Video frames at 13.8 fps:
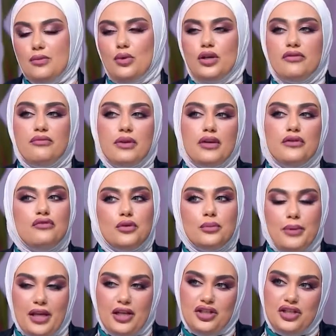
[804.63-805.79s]
who give me
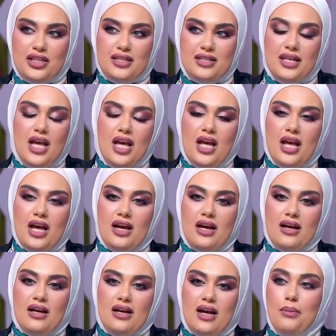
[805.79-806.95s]
information
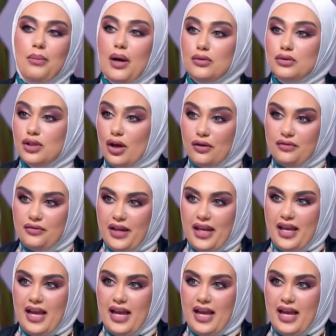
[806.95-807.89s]
uh, about coffee,